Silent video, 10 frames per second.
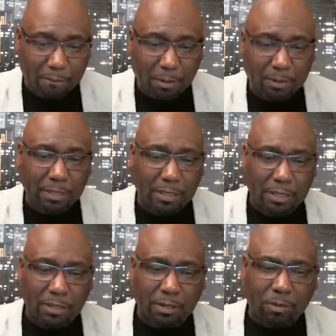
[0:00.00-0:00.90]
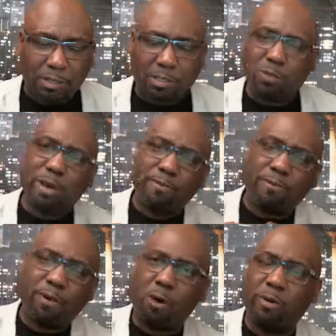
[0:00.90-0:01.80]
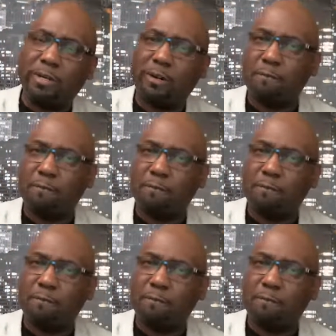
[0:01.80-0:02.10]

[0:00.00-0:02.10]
but what's the way forward?